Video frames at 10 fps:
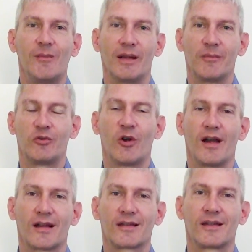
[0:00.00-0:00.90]
but a
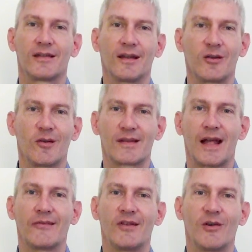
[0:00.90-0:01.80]
product that cost
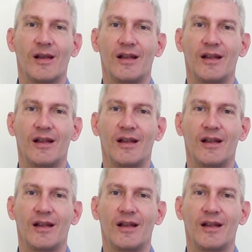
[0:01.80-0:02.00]
$100